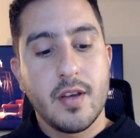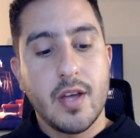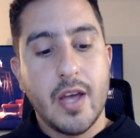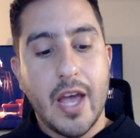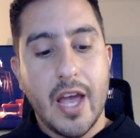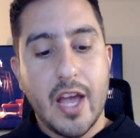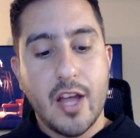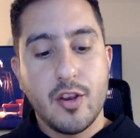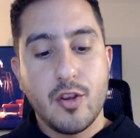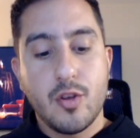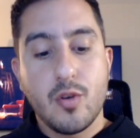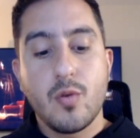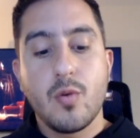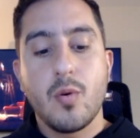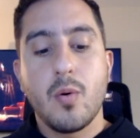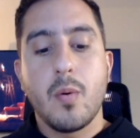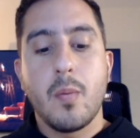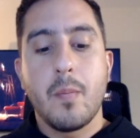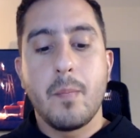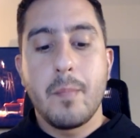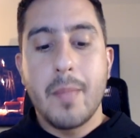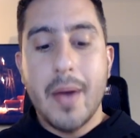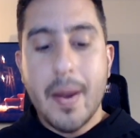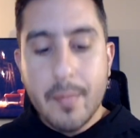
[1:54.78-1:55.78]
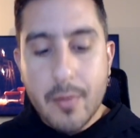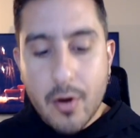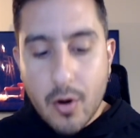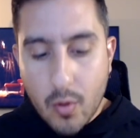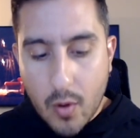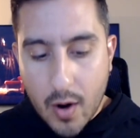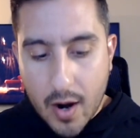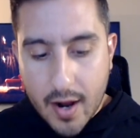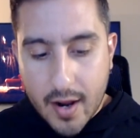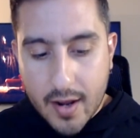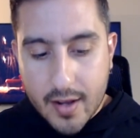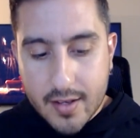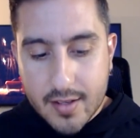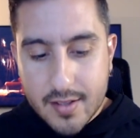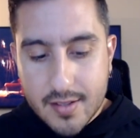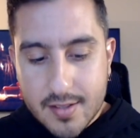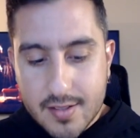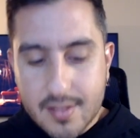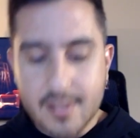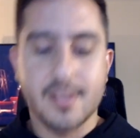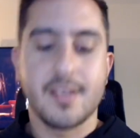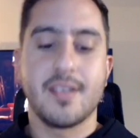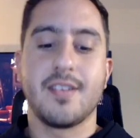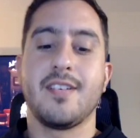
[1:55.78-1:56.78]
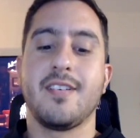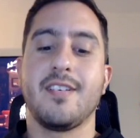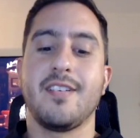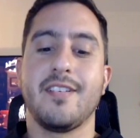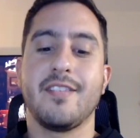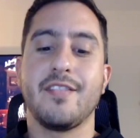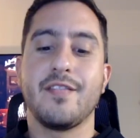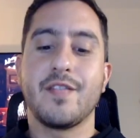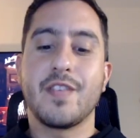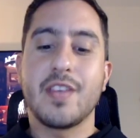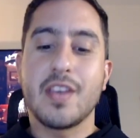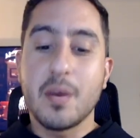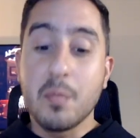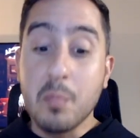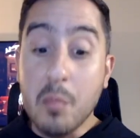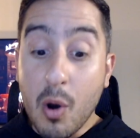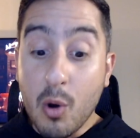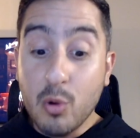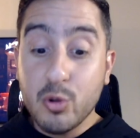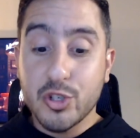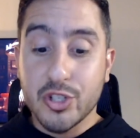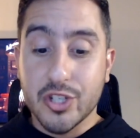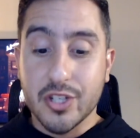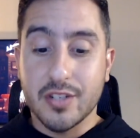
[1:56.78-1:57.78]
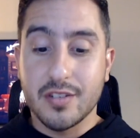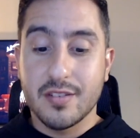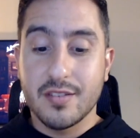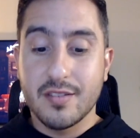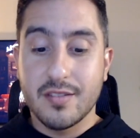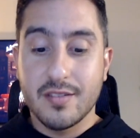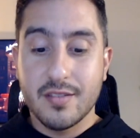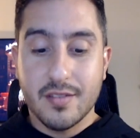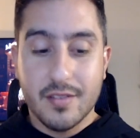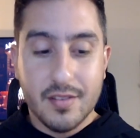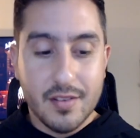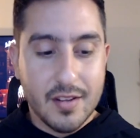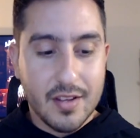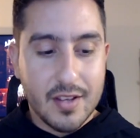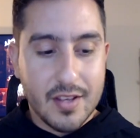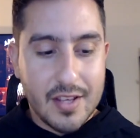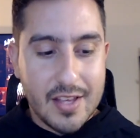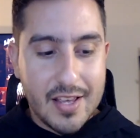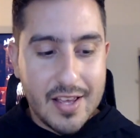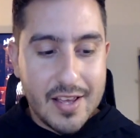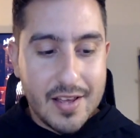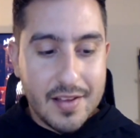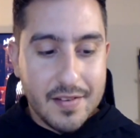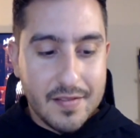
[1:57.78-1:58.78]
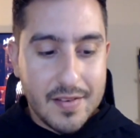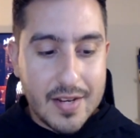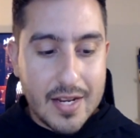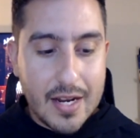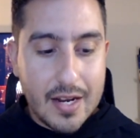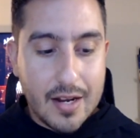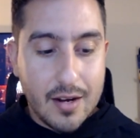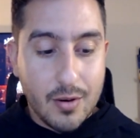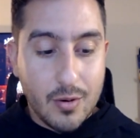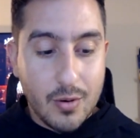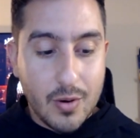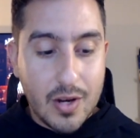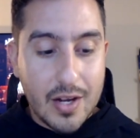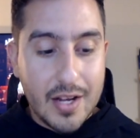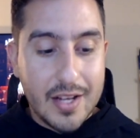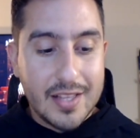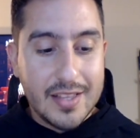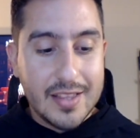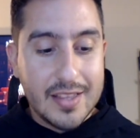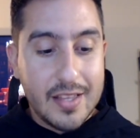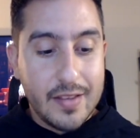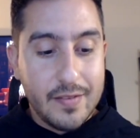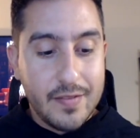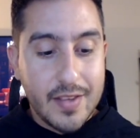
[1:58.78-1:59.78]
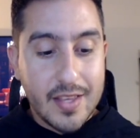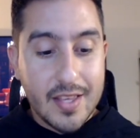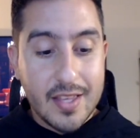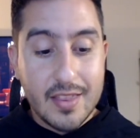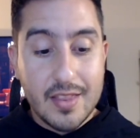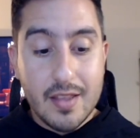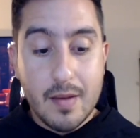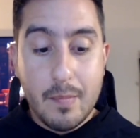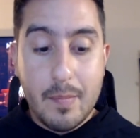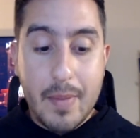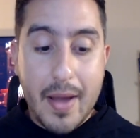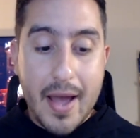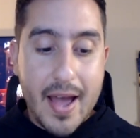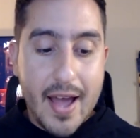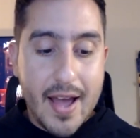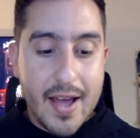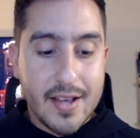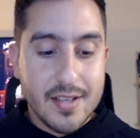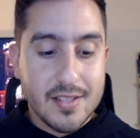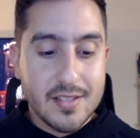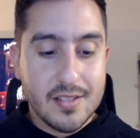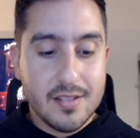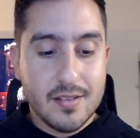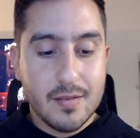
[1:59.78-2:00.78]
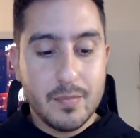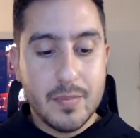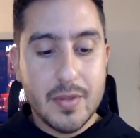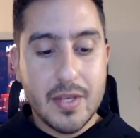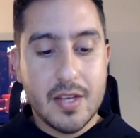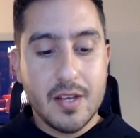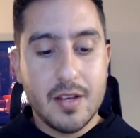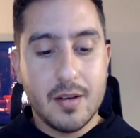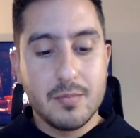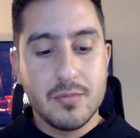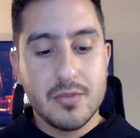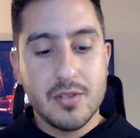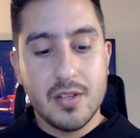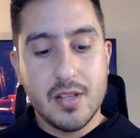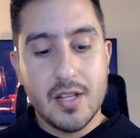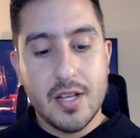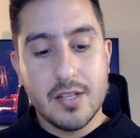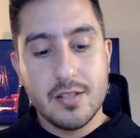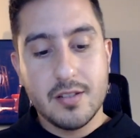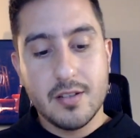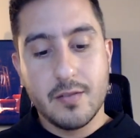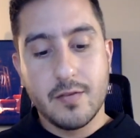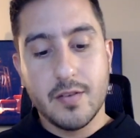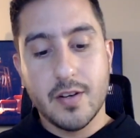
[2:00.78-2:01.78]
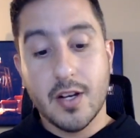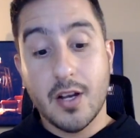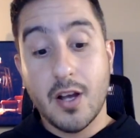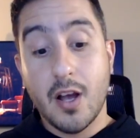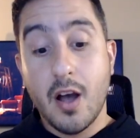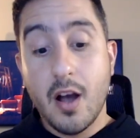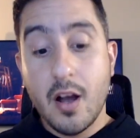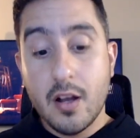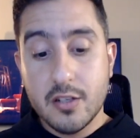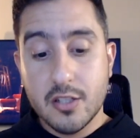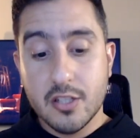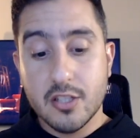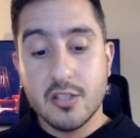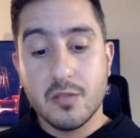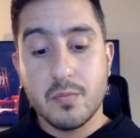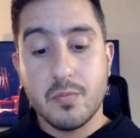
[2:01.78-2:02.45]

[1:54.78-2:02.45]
and you memorize the emotion. Now, living in the past becomes less of a conscious